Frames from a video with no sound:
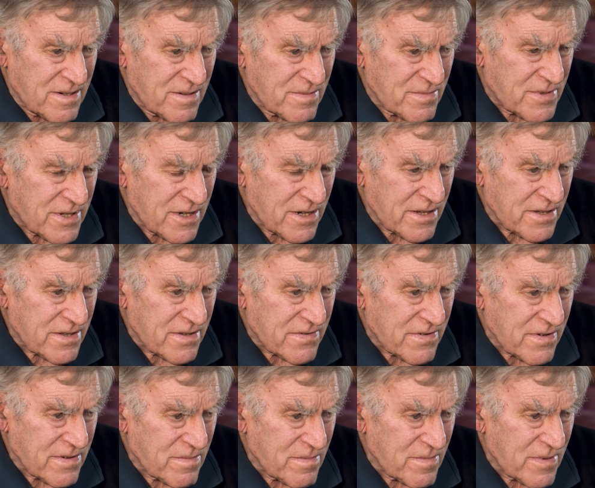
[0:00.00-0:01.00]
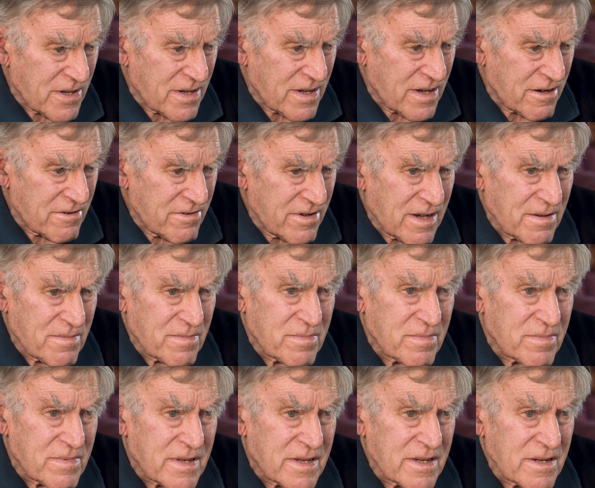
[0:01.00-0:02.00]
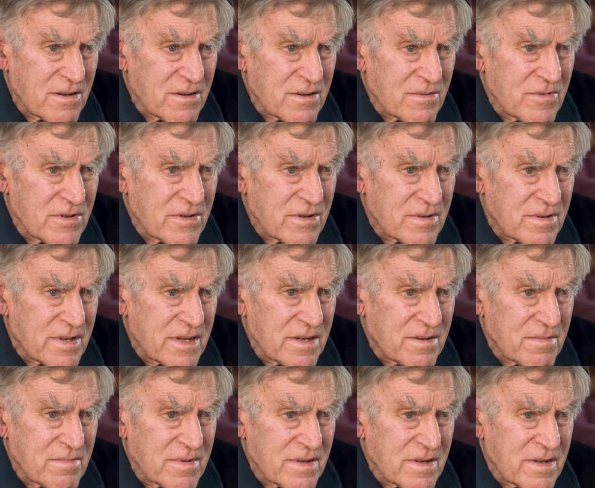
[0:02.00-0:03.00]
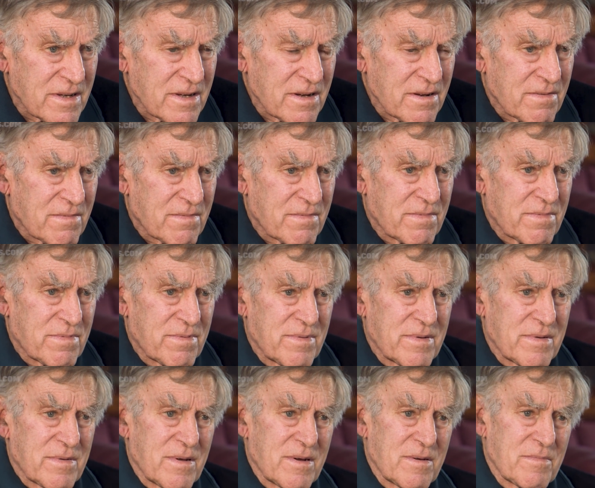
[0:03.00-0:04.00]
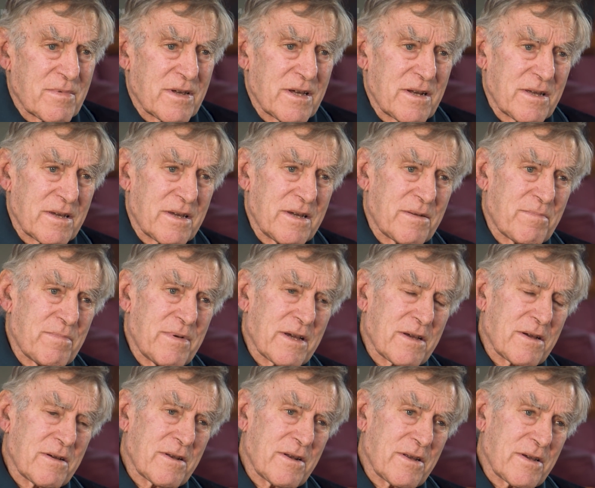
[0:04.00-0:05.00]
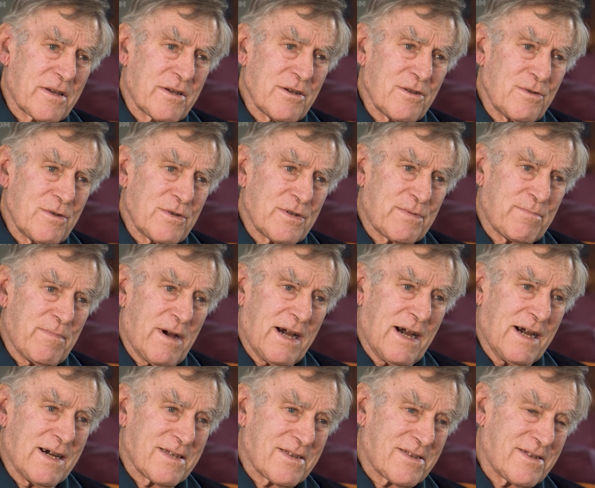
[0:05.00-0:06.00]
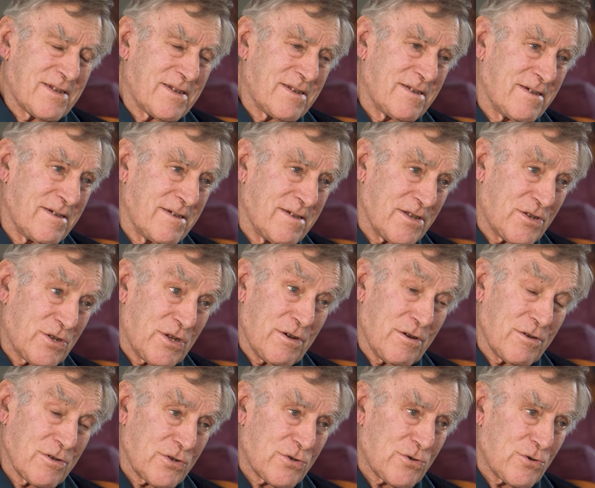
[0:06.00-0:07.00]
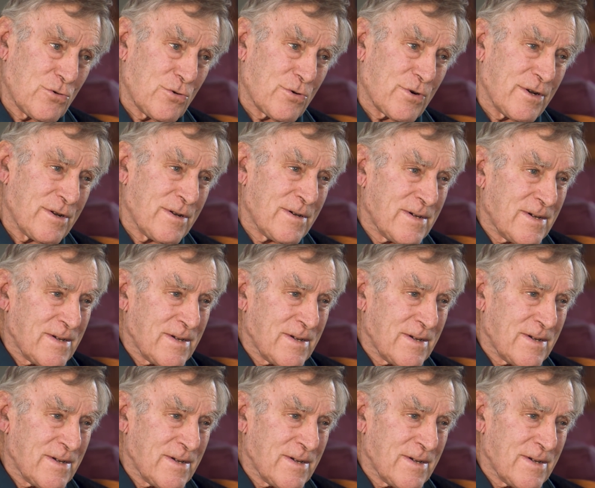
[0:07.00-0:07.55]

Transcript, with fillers: I'm telling them, hurry up, get on with it, get, get it. I'm going to get back, I'm going to kill this bastard. That's how I was talking.